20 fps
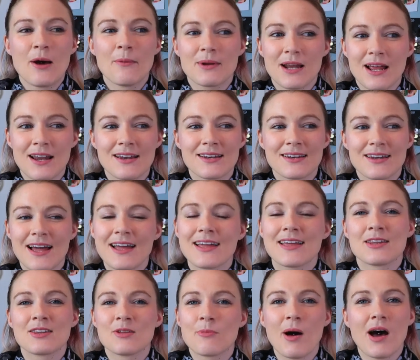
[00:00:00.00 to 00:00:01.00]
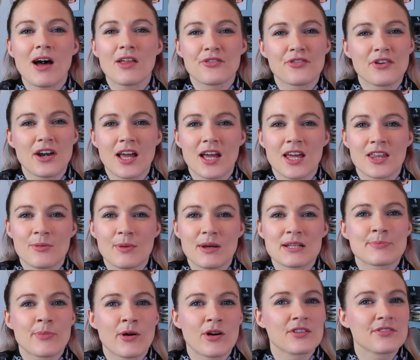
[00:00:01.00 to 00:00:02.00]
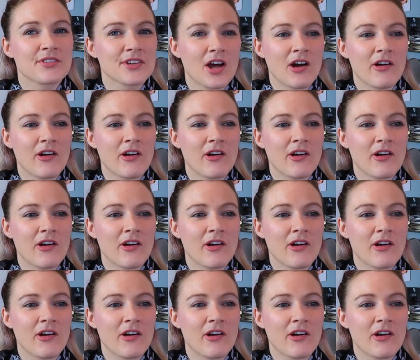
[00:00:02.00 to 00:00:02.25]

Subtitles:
but I'll lie in the bath for like the best part of an